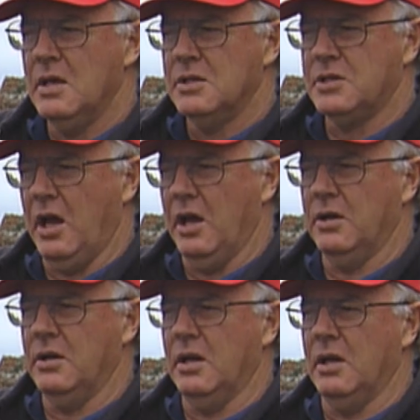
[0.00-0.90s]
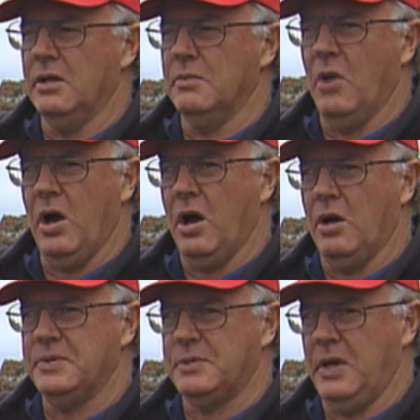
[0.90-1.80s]
So my
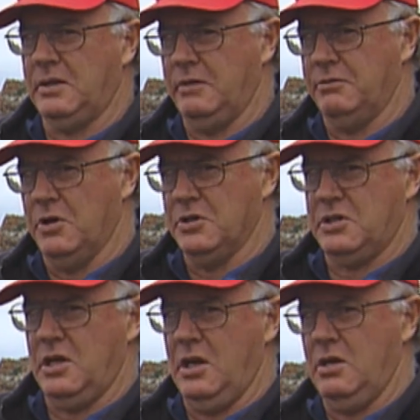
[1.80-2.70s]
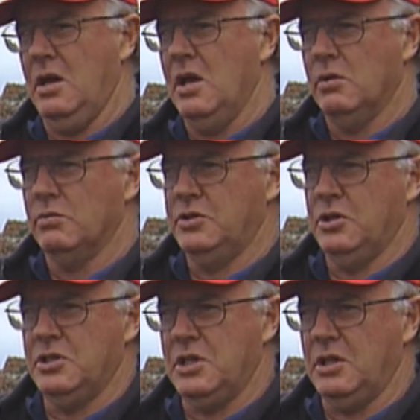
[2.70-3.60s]
whole perspective was in
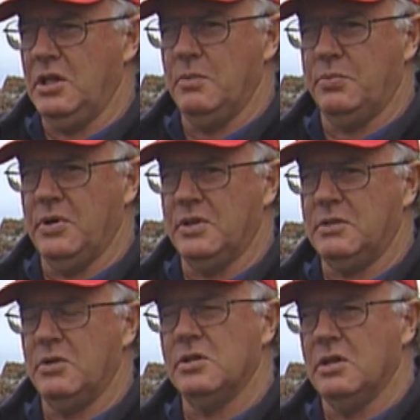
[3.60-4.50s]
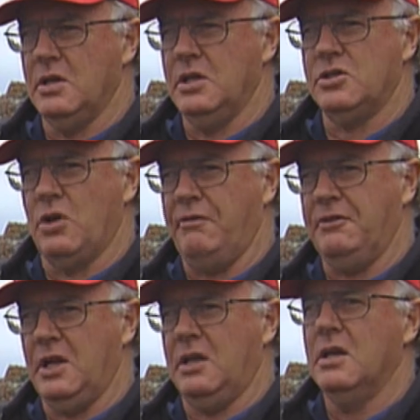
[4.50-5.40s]
reducing the imprint, in
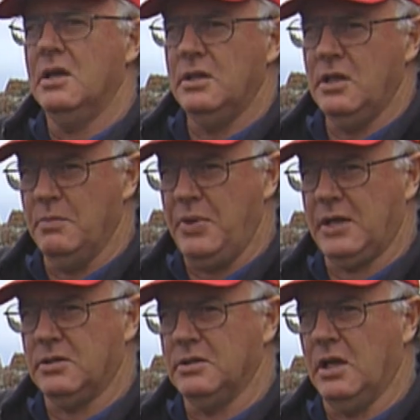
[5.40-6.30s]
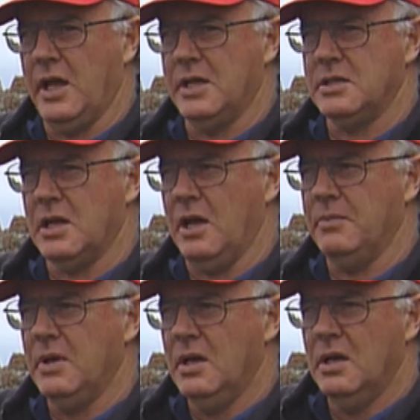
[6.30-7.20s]
softening the impact on the landscape.
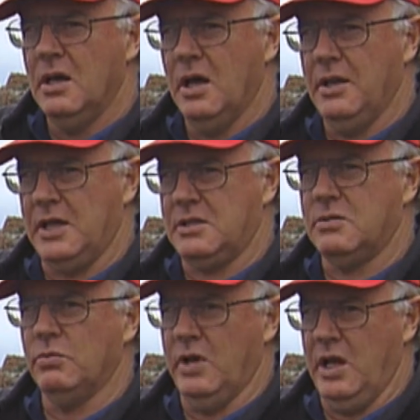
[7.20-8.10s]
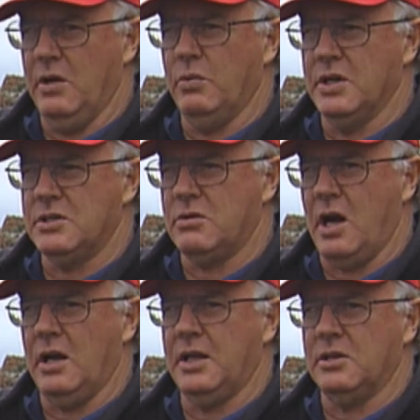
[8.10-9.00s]
And that's where we're
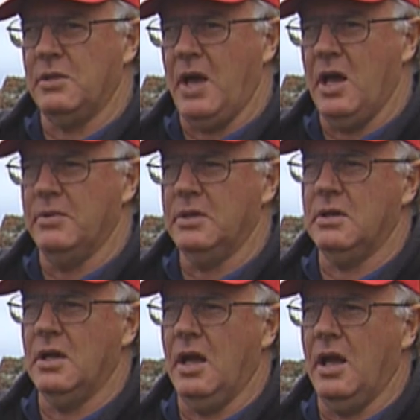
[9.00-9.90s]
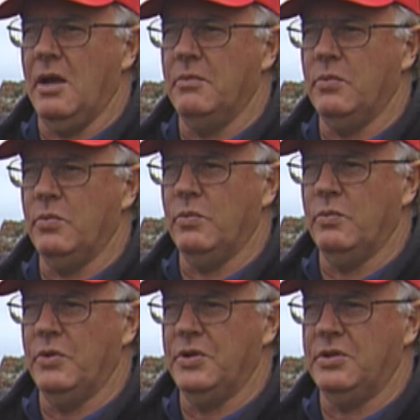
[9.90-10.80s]
struggling at the moment
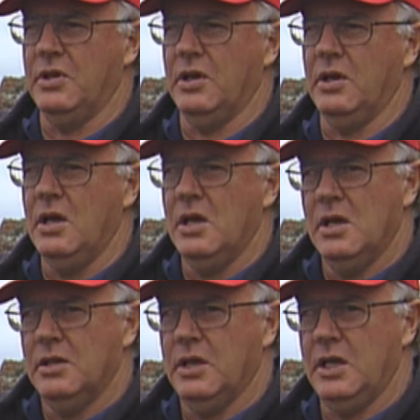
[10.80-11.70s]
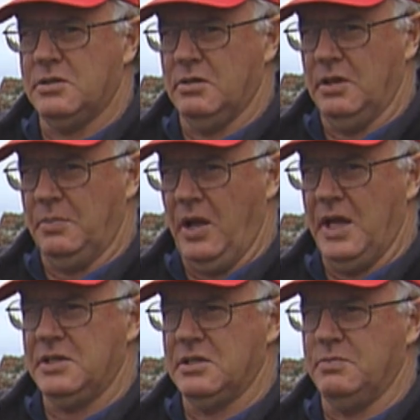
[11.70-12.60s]
with the history of the
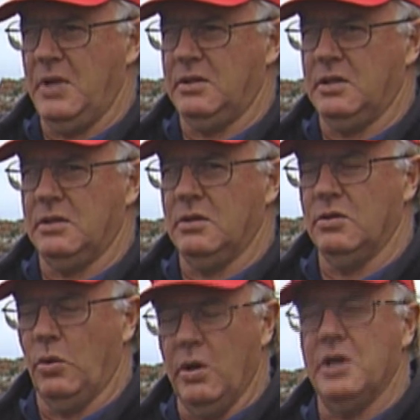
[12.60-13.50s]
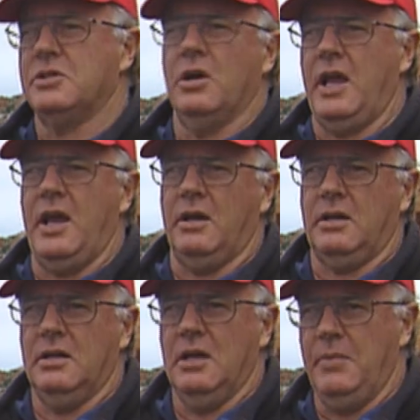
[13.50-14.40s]
place has meant that the word's got out
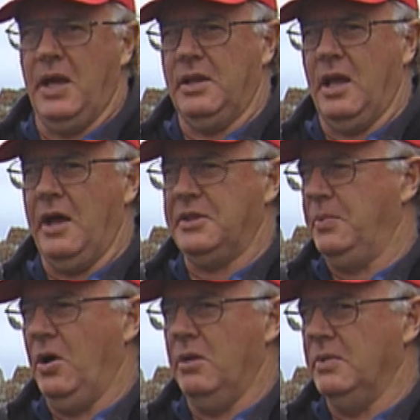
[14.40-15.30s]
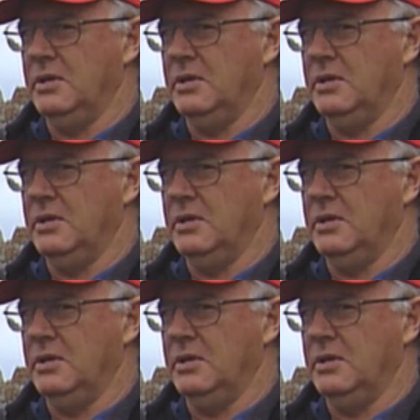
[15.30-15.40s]
about the Arthur Pieman.